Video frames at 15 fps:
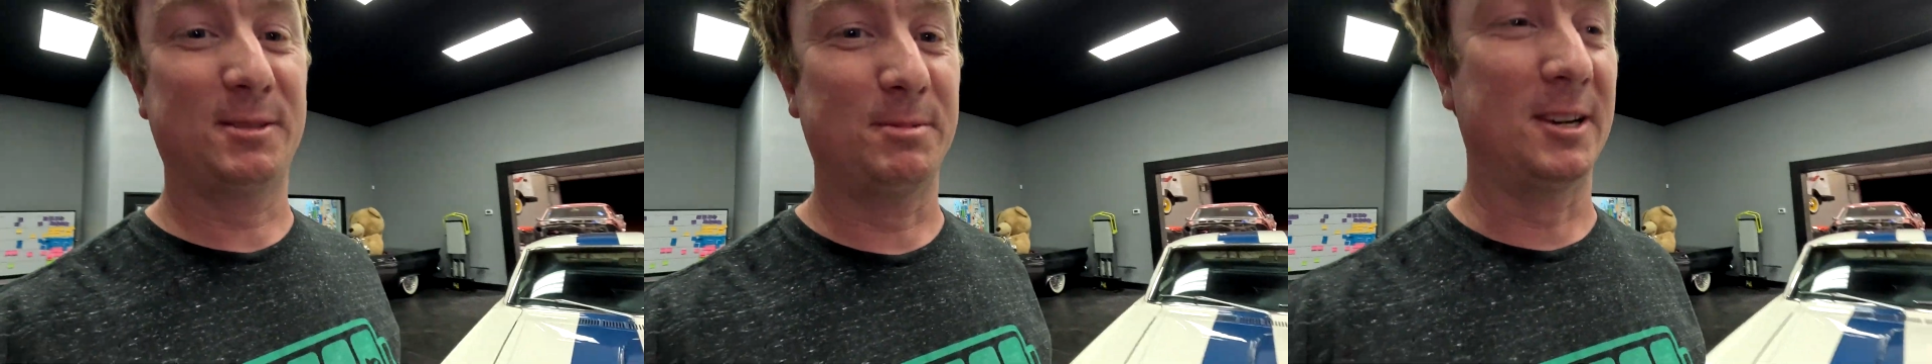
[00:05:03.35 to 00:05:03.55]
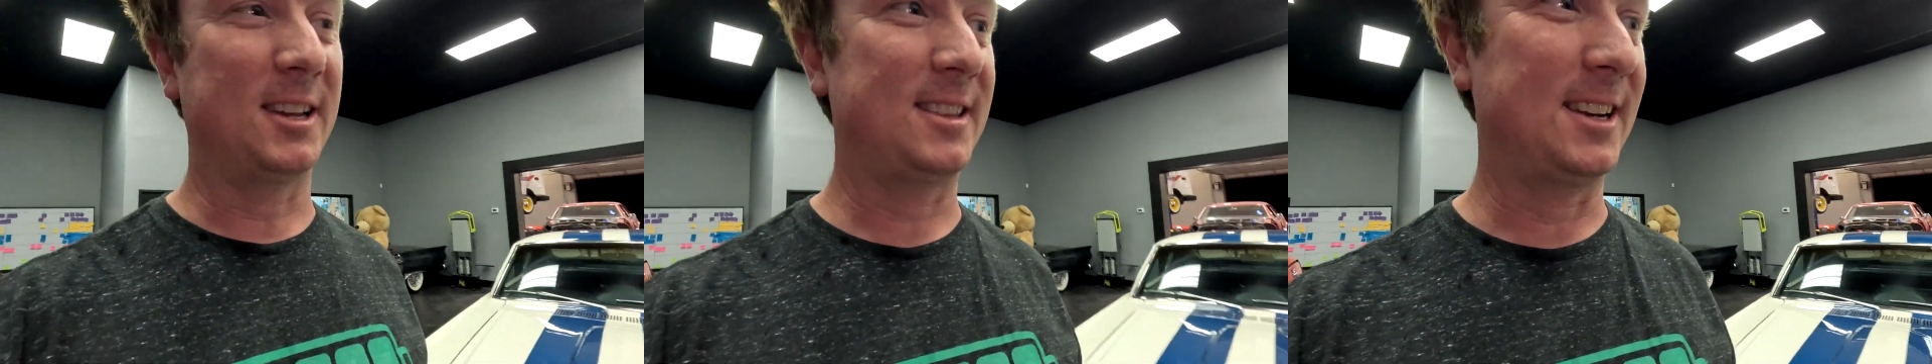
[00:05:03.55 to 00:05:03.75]

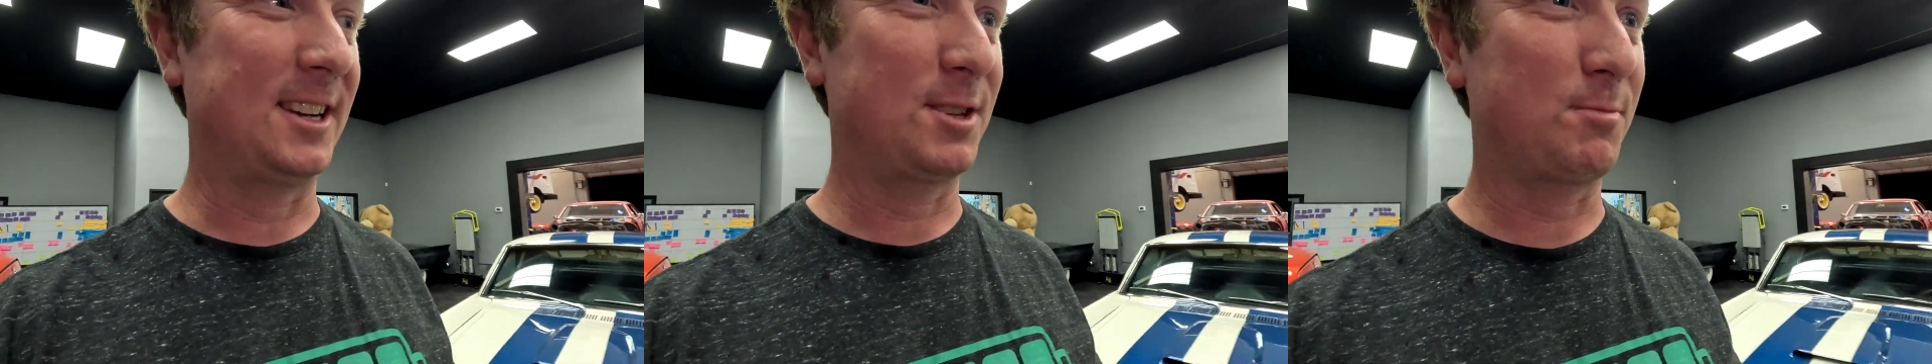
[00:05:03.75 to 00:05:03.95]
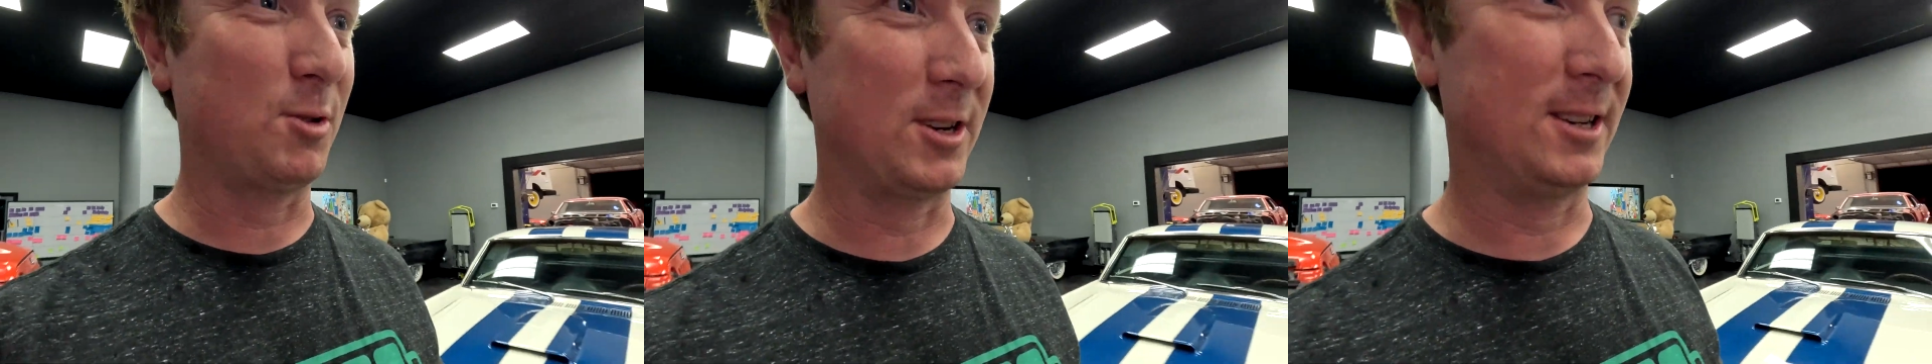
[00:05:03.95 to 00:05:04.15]
but I think
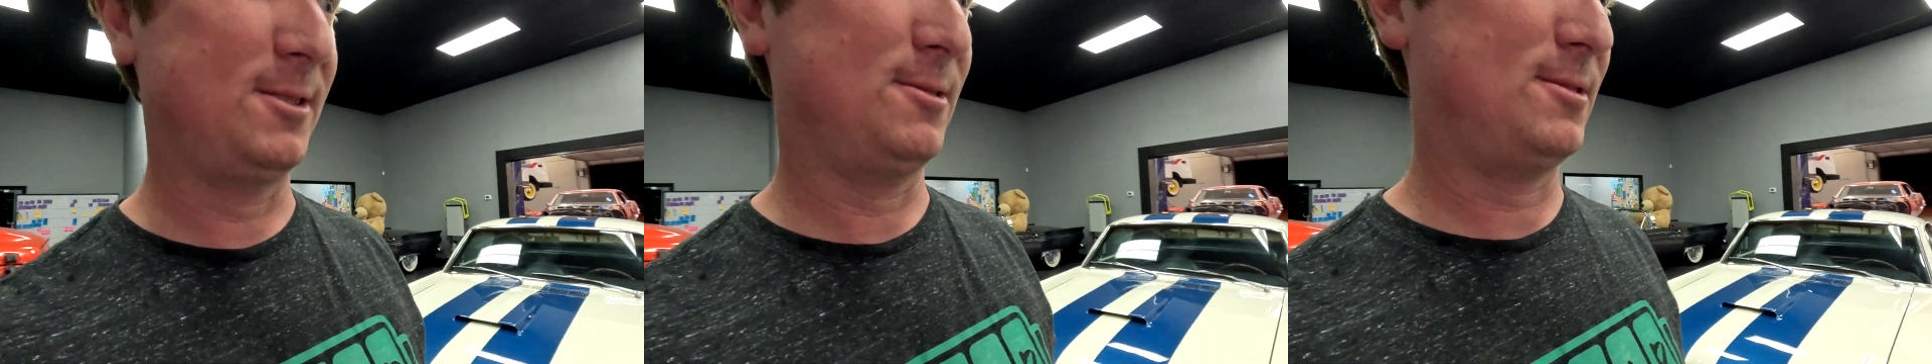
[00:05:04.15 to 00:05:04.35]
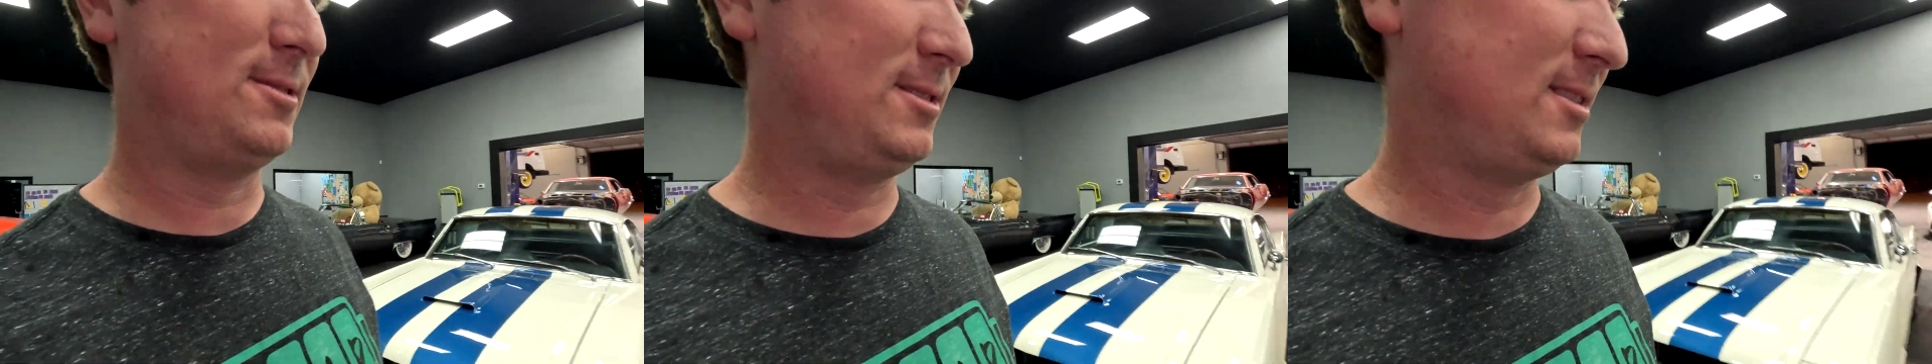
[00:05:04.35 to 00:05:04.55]
it's pretty
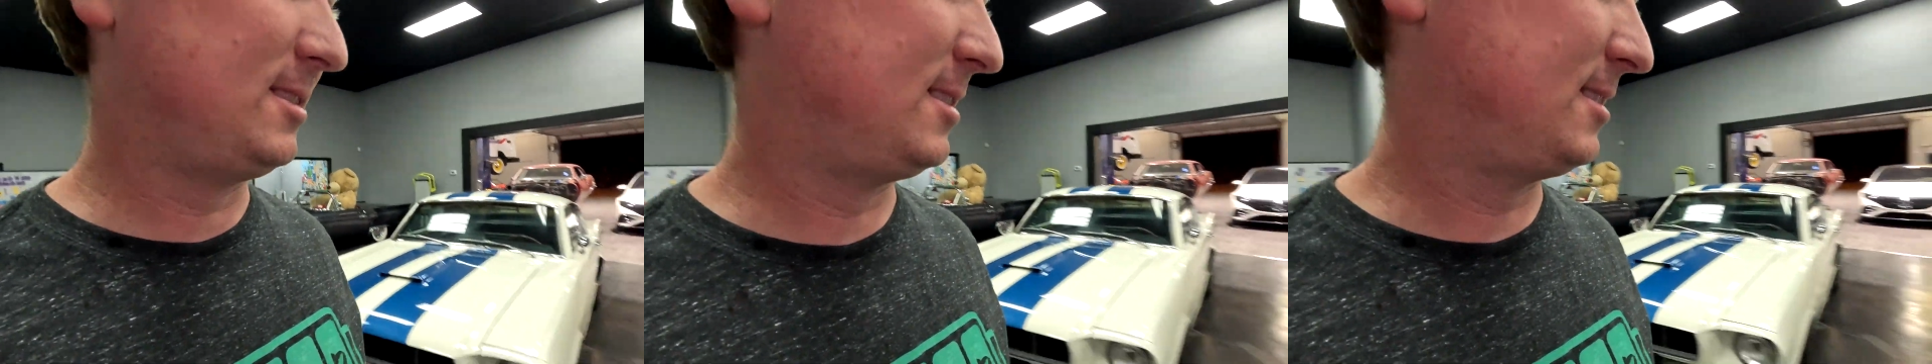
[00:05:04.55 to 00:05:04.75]
cool.